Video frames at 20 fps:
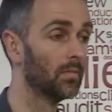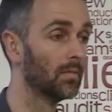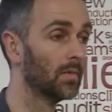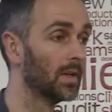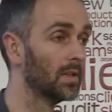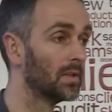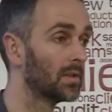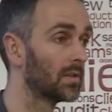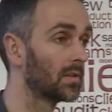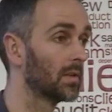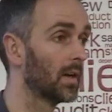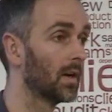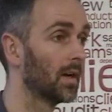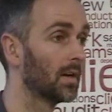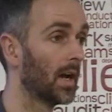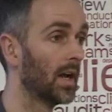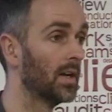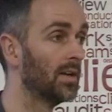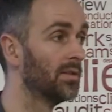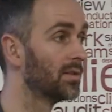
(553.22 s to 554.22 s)
nice
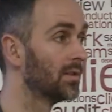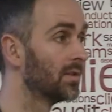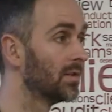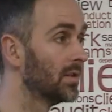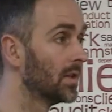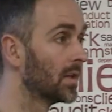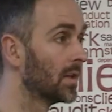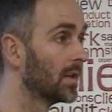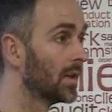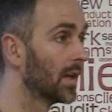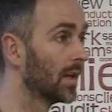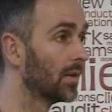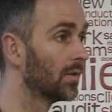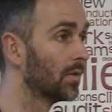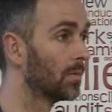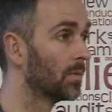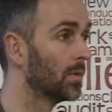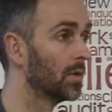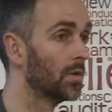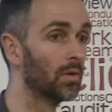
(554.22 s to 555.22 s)
hinges that you can get to
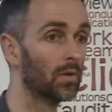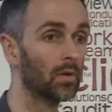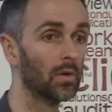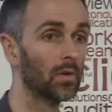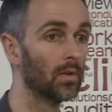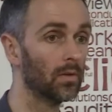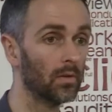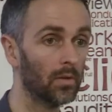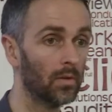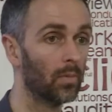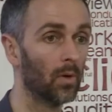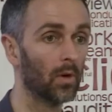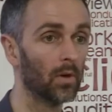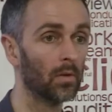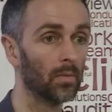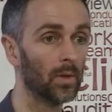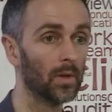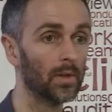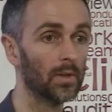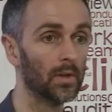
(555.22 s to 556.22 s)
open the door, the
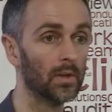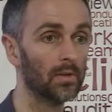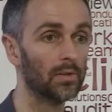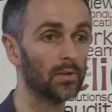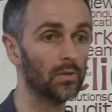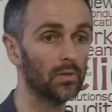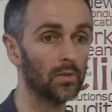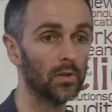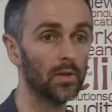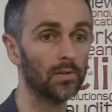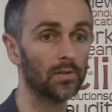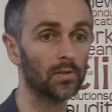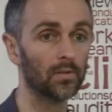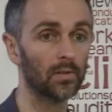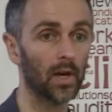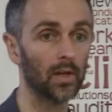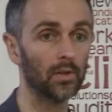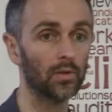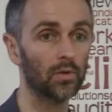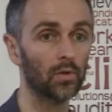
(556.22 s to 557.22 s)
bottom line is you need
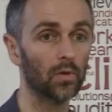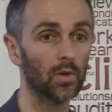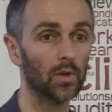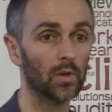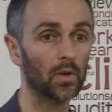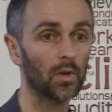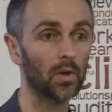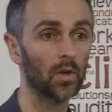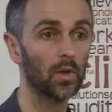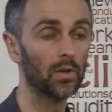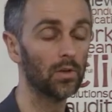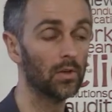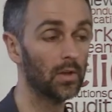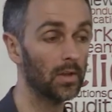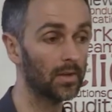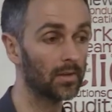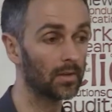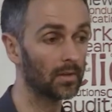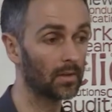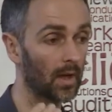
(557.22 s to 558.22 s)
that door, you
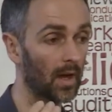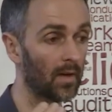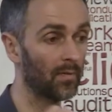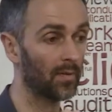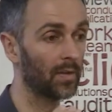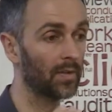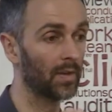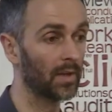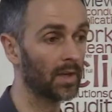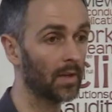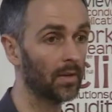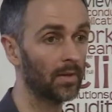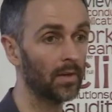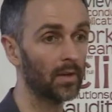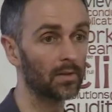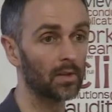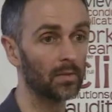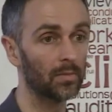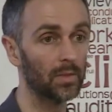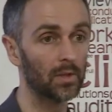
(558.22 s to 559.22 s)
need everything in
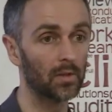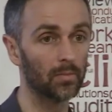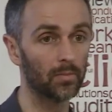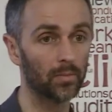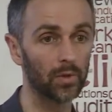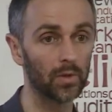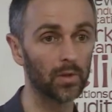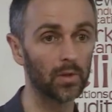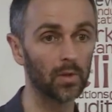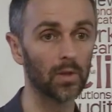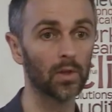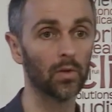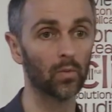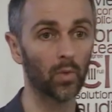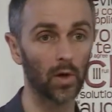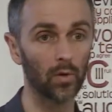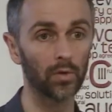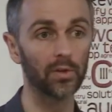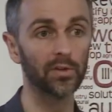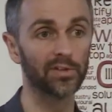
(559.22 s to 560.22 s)
there to be completely
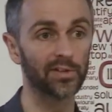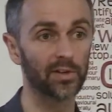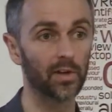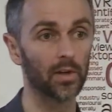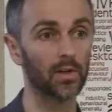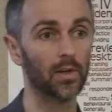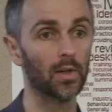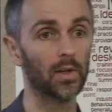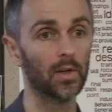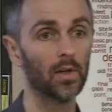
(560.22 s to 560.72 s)
welded shut,